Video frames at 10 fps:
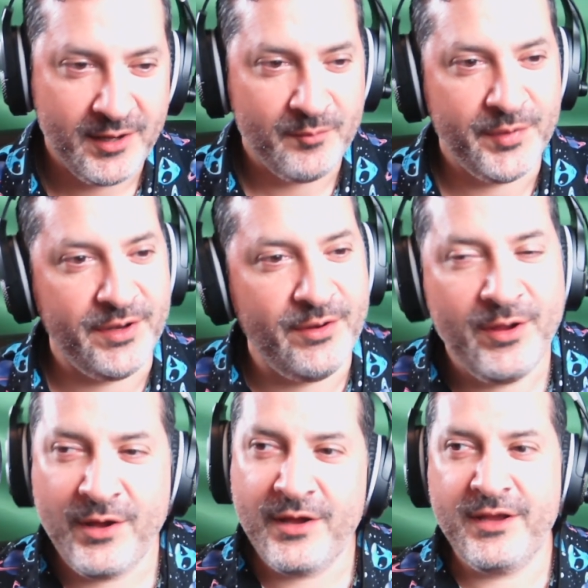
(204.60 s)
But
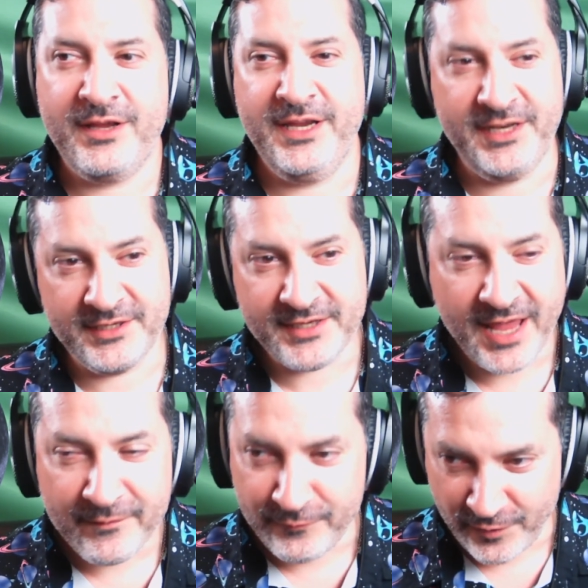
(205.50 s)
he doesn't
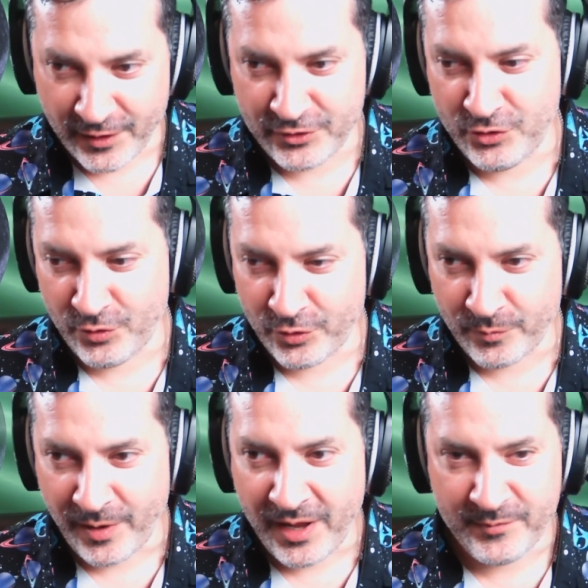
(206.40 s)
have a nuclear
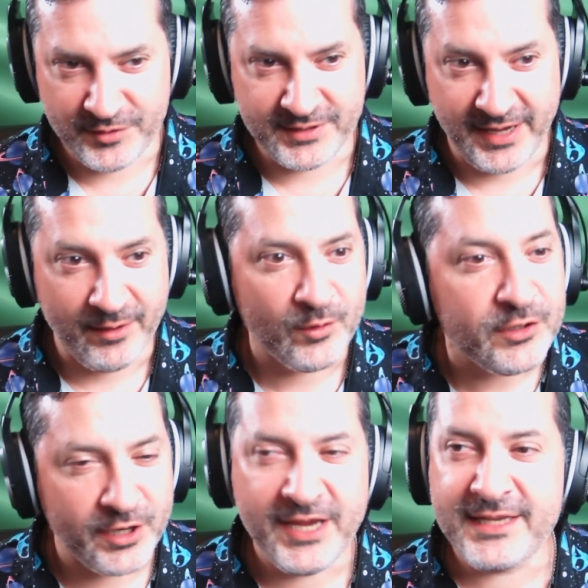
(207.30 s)
bomb, you say.
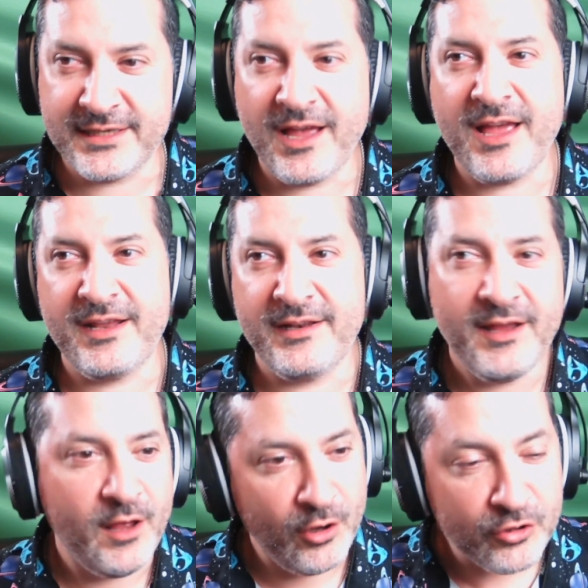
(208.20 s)
He's got
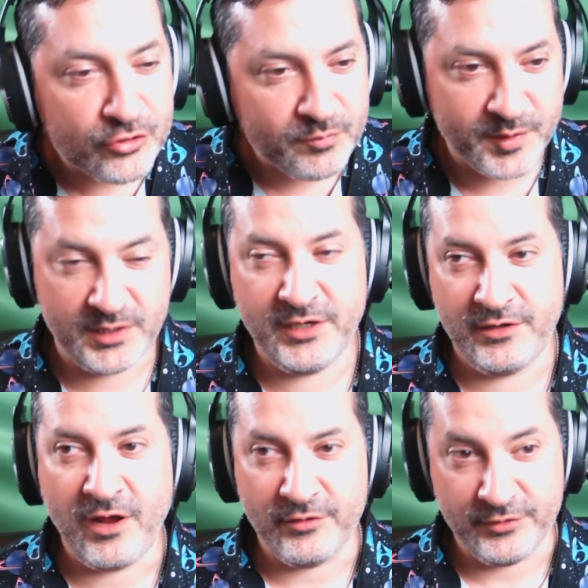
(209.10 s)
a $100 billion,
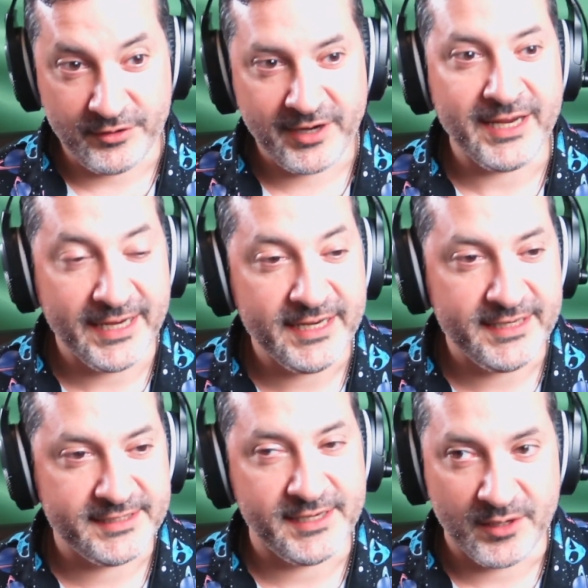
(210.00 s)
right?
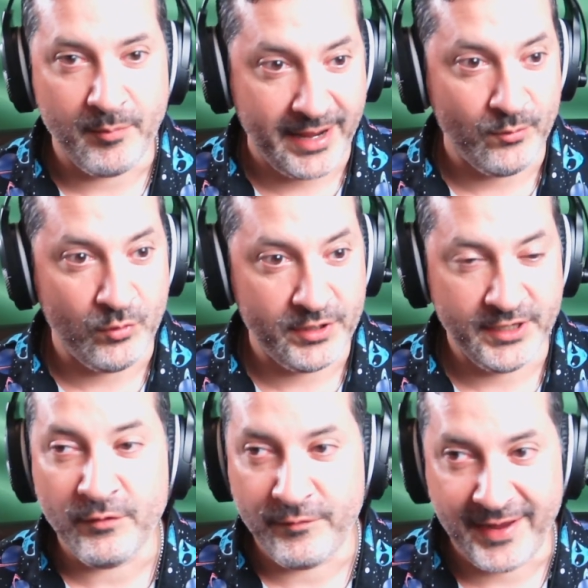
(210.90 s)
He's going to buy one.
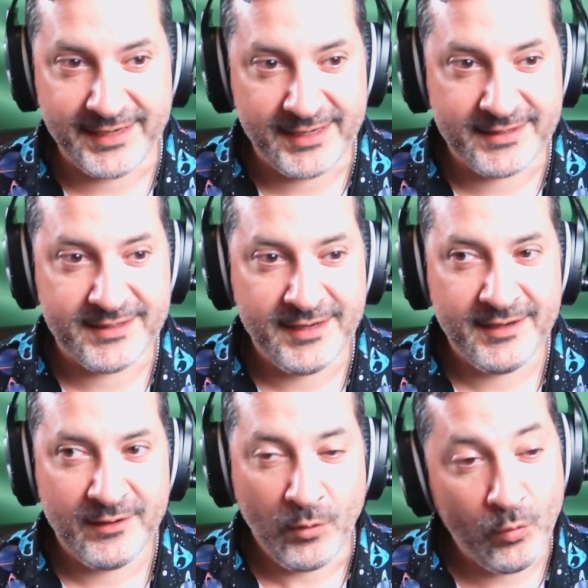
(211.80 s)
He'll find it,
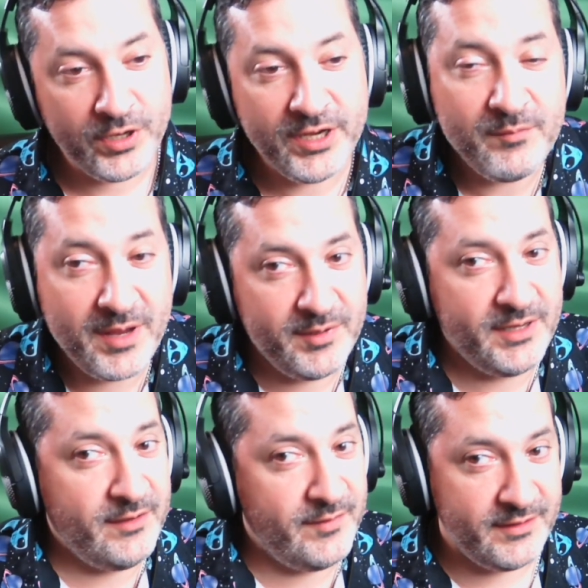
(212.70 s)
or he can maybe
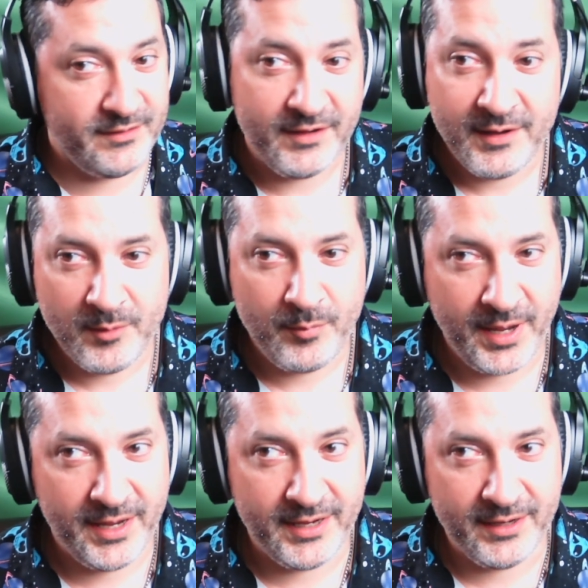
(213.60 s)
even
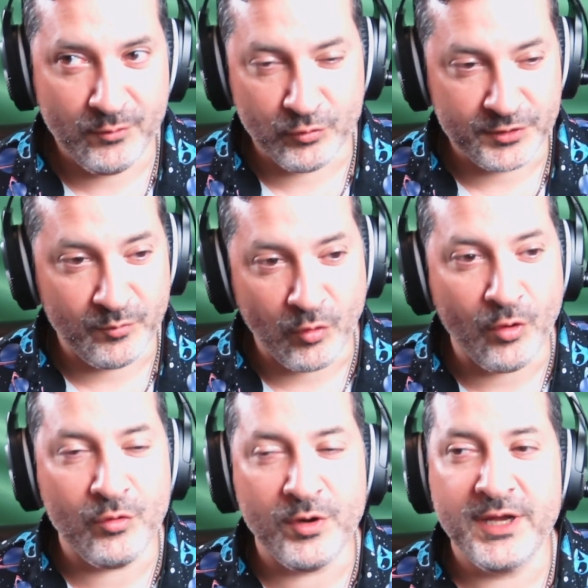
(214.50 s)
pay some
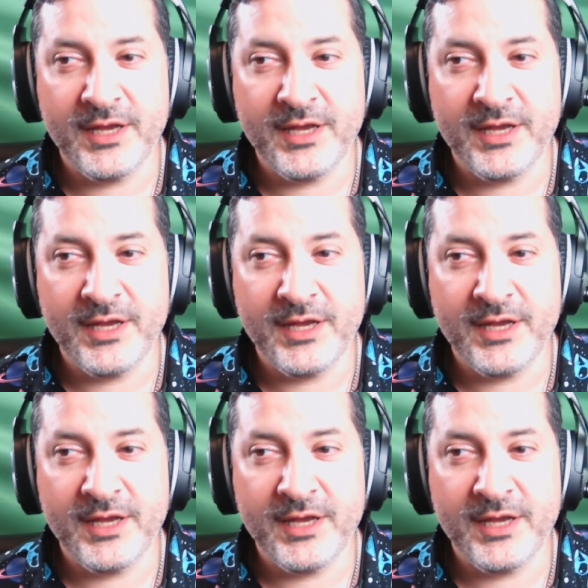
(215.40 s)
rogue